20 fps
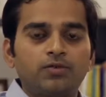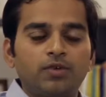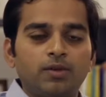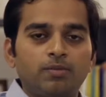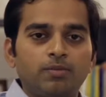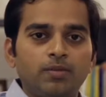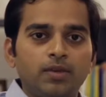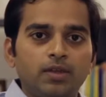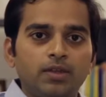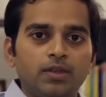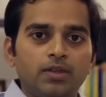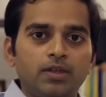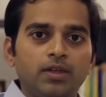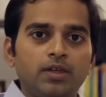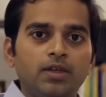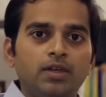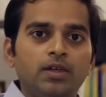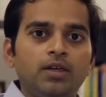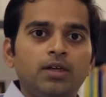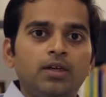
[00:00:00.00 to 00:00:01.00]
from
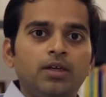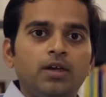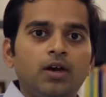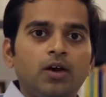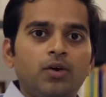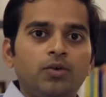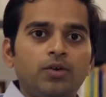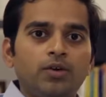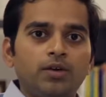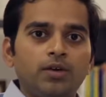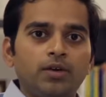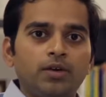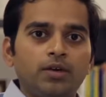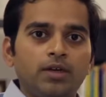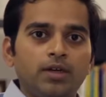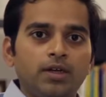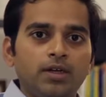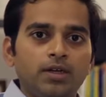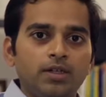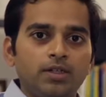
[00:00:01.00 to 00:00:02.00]
the outer
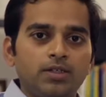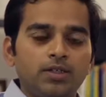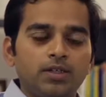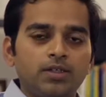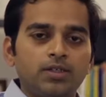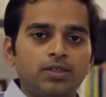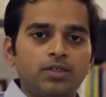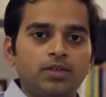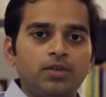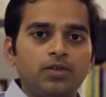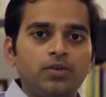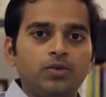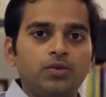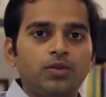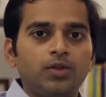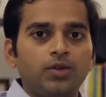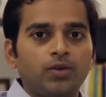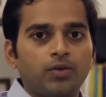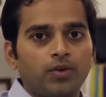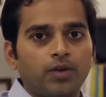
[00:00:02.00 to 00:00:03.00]
retinal cells to
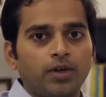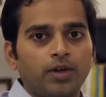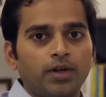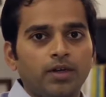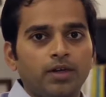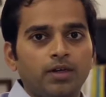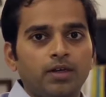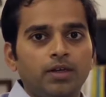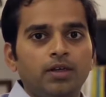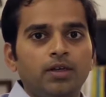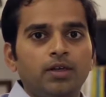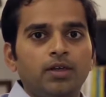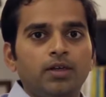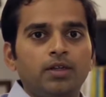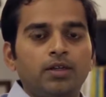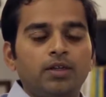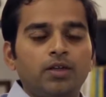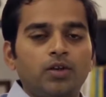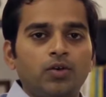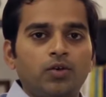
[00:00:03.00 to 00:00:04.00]
the choroid.
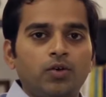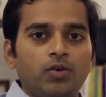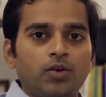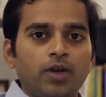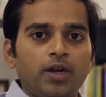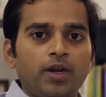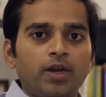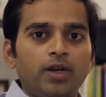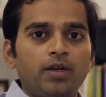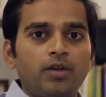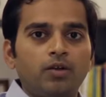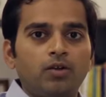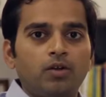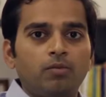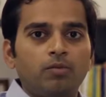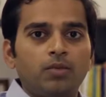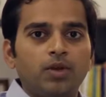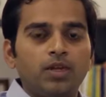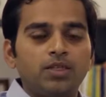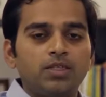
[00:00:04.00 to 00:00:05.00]
The choroid
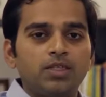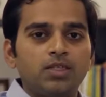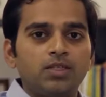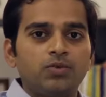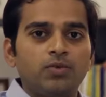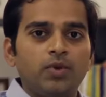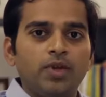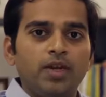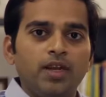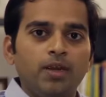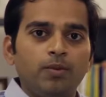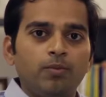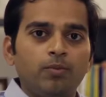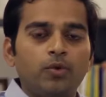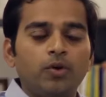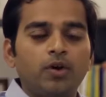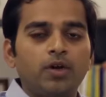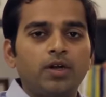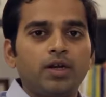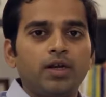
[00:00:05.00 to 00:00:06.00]
complex is very
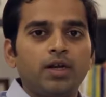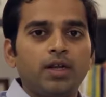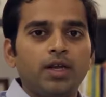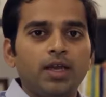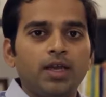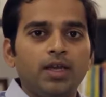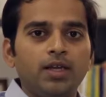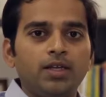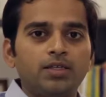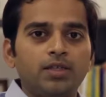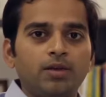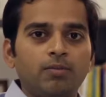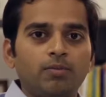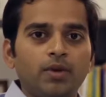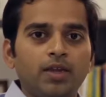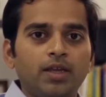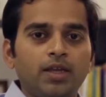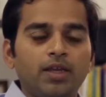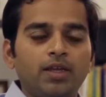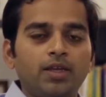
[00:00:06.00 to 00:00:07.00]
important in
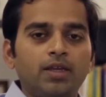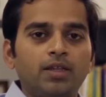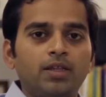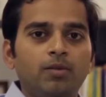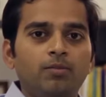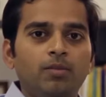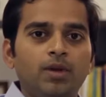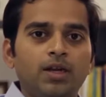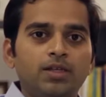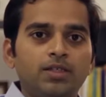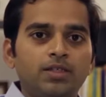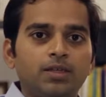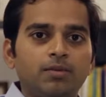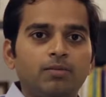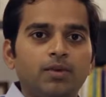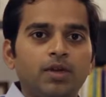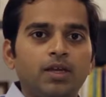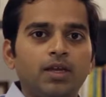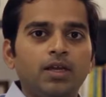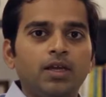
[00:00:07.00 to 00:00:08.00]
supplying the blood
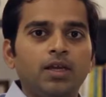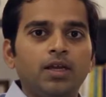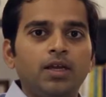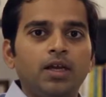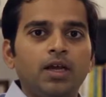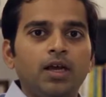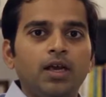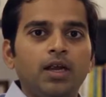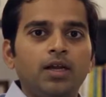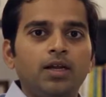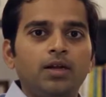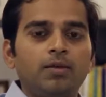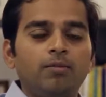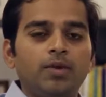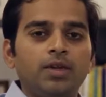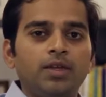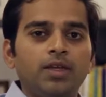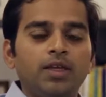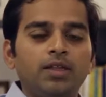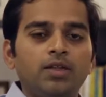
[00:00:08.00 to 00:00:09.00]
supply and
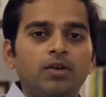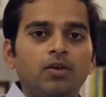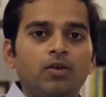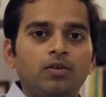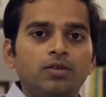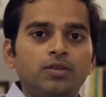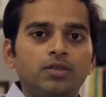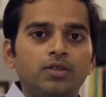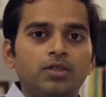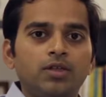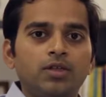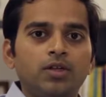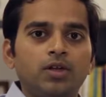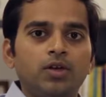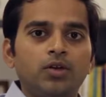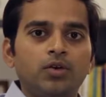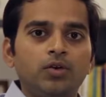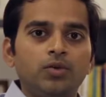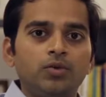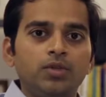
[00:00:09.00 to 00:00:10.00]
bringing the oxygen
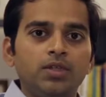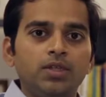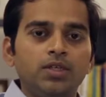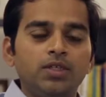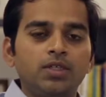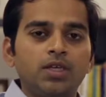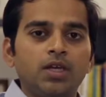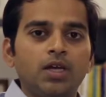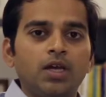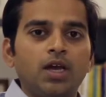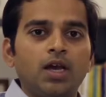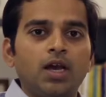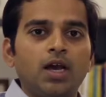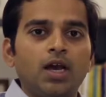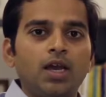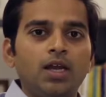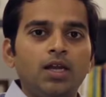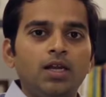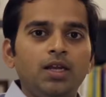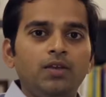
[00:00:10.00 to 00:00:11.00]
to these
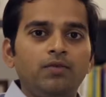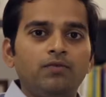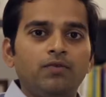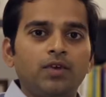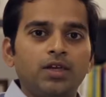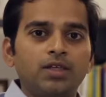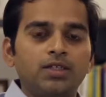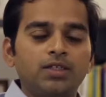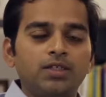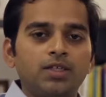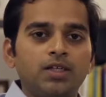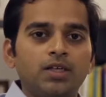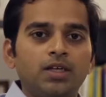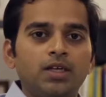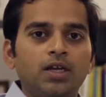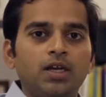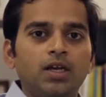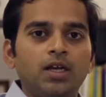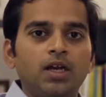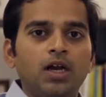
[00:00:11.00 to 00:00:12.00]
highly functional
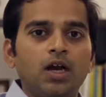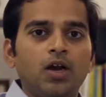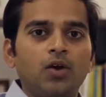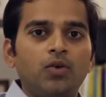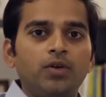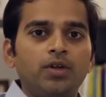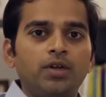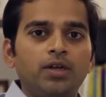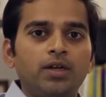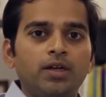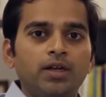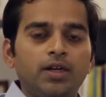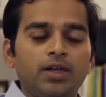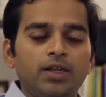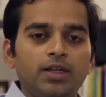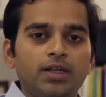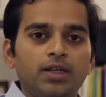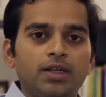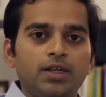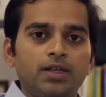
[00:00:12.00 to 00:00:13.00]
outer
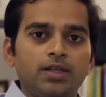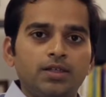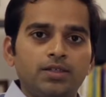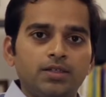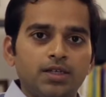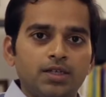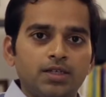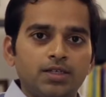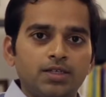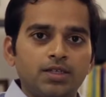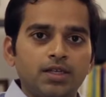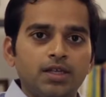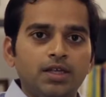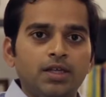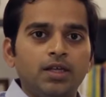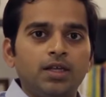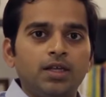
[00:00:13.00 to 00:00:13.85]
retinal cells.